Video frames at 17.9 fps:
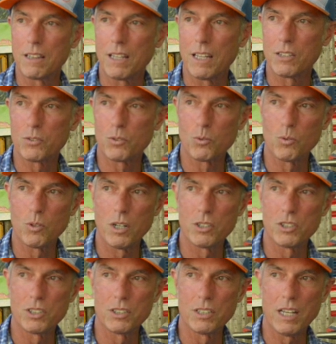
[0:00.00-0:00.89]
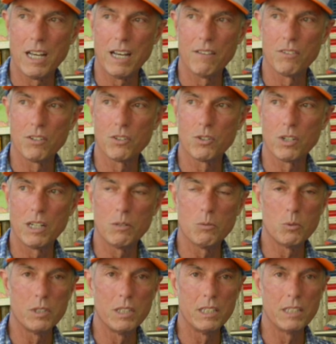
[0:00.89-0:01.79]
Thanks for watching. Have a great
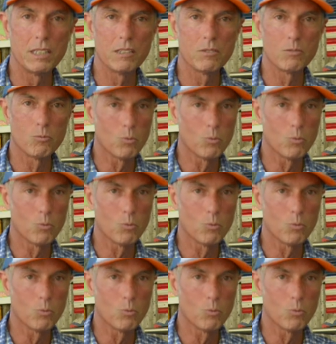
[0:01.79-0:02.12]
week.